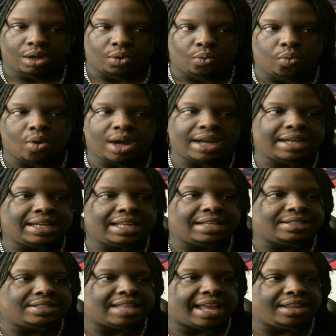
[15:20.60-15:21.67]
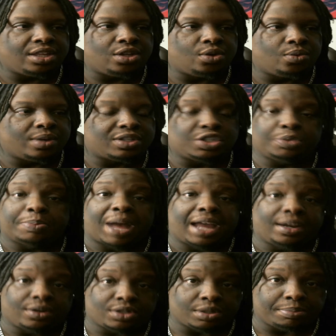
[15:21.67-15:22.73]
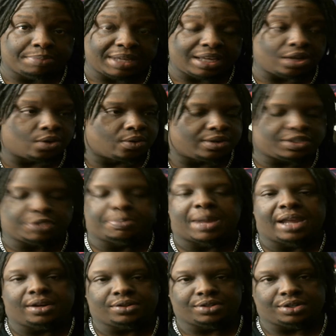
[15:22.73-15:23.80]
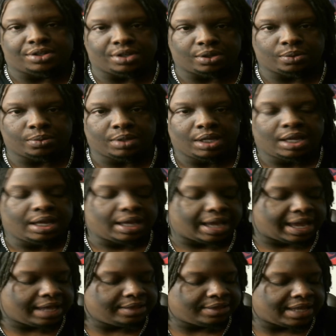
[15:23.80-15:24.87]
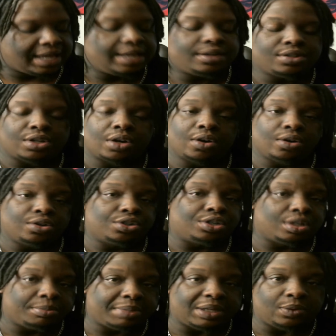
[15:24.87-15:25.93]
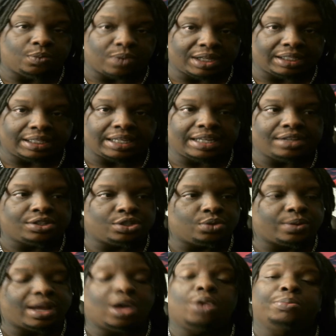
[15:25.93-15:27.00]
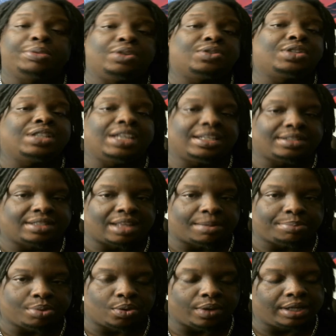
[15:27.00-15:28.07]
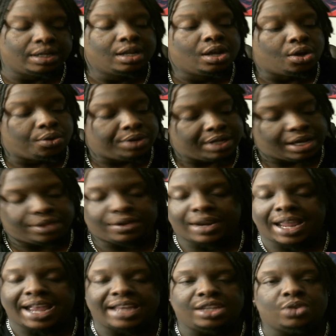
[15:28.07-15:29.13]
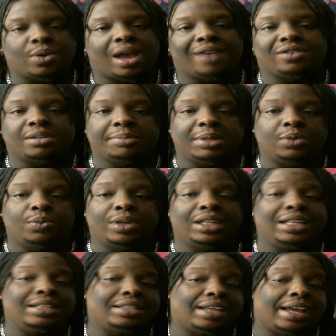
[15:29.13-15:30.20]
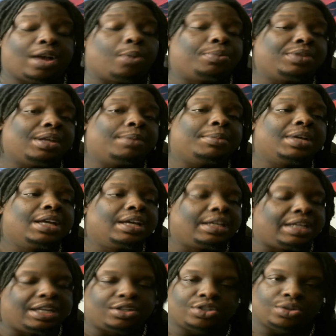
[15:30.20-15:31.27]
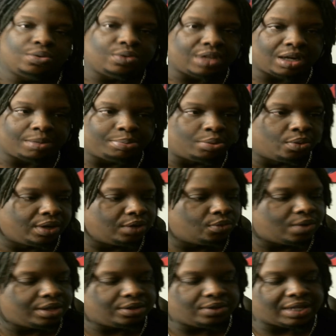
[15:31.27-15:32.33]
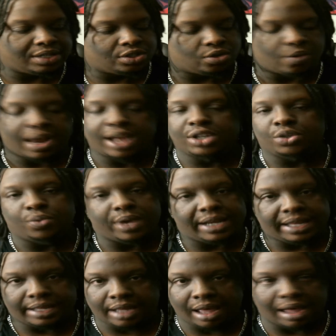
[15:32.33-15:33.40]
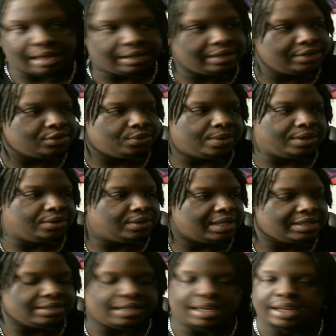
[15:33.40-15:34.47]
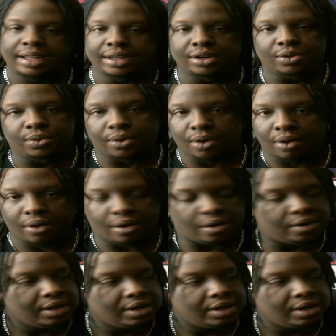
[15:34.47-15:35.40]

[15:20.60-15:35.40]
what it is that you aspire to be or aspire to do. And they in turn should be willing to help you to get to that point. On the other hand, you have to be willing to help them get to their point, whether that's graduating college, whether that's getting a new car,